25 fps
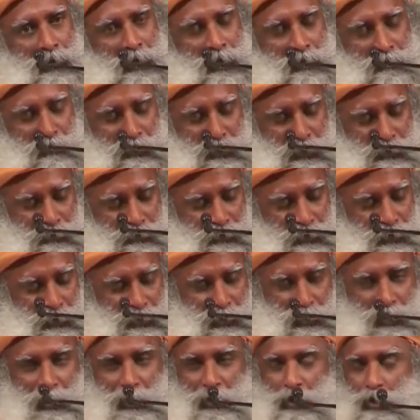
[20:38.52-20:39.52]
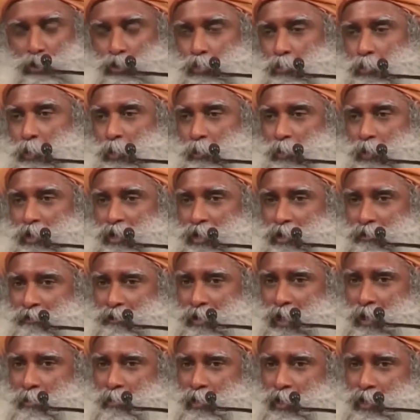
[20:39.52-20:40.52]
Even if you're just two people in the
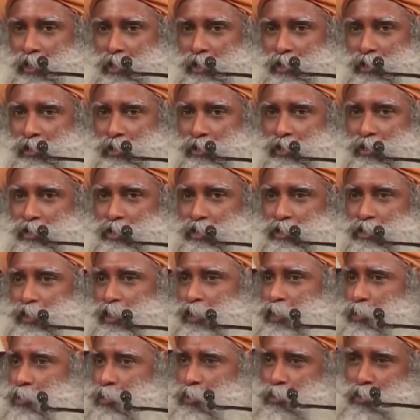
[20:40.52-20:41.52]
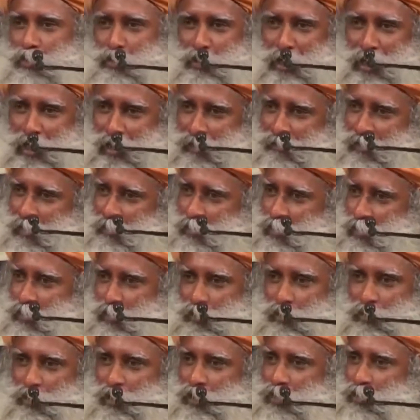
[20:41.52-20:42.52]
family, still you don't have
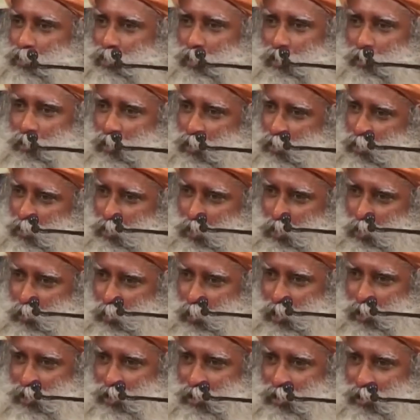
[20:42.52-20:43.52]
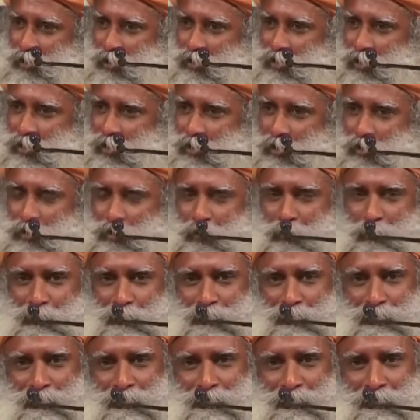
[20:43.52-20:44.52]
absolute control over the situation, isn't it so?